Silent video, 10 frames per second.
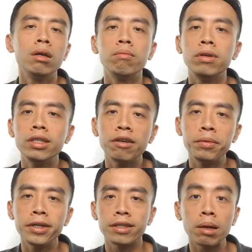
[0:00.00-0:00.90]
please give me
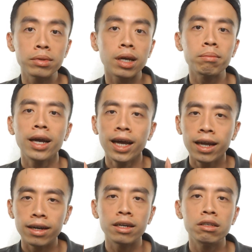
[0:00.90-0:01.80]
the thumbs up,
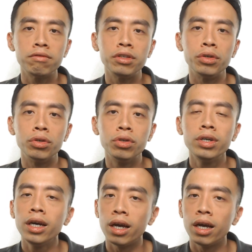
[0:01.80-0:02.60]
like this video,